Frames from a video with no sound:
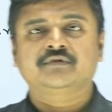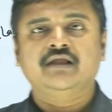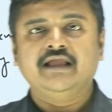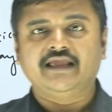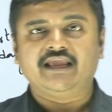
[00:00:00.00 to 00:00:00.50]

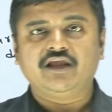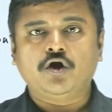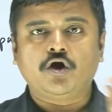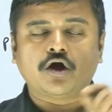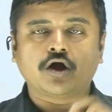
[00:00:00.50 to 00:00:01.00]
A
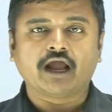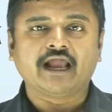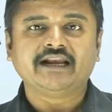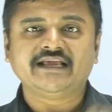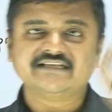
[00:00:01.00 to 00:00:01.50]
or
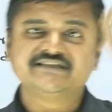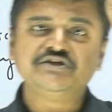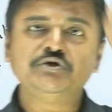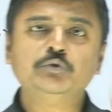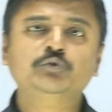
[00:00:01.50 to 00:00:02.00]
an is
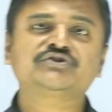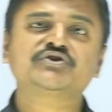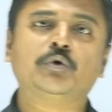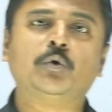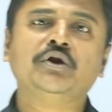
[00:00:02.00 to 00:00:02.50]
used
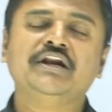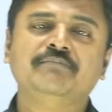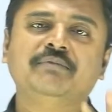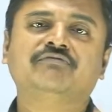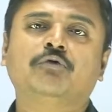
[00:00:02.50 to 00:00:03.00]
only
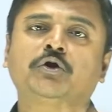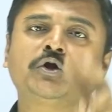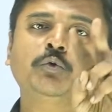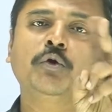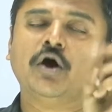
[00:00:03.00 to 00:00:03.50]
before
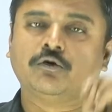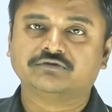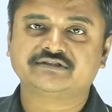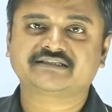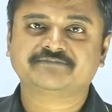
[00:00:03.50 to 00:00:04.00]
two
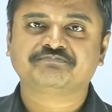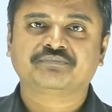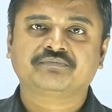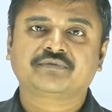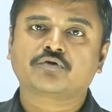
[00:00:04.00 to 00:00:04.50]
nouns,
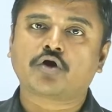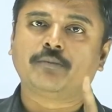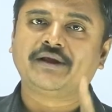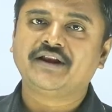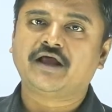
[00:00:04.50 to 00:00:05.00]

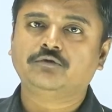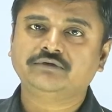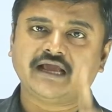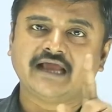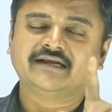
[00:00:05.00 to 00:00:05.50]
common noun
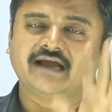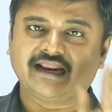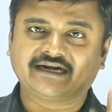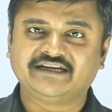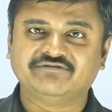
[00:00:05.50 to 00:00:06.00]
and
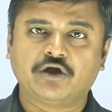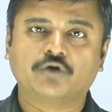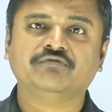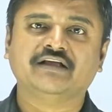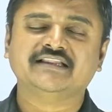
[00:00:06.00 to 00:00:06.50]
collective
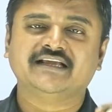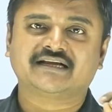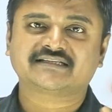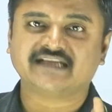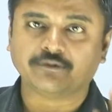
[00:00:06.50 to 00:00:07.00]
noun, when they
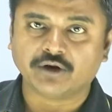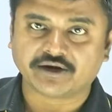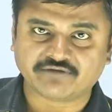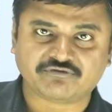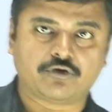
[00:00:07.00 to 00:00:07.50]
are singular
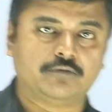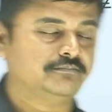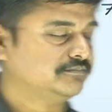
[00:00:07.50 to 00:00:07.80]
in form.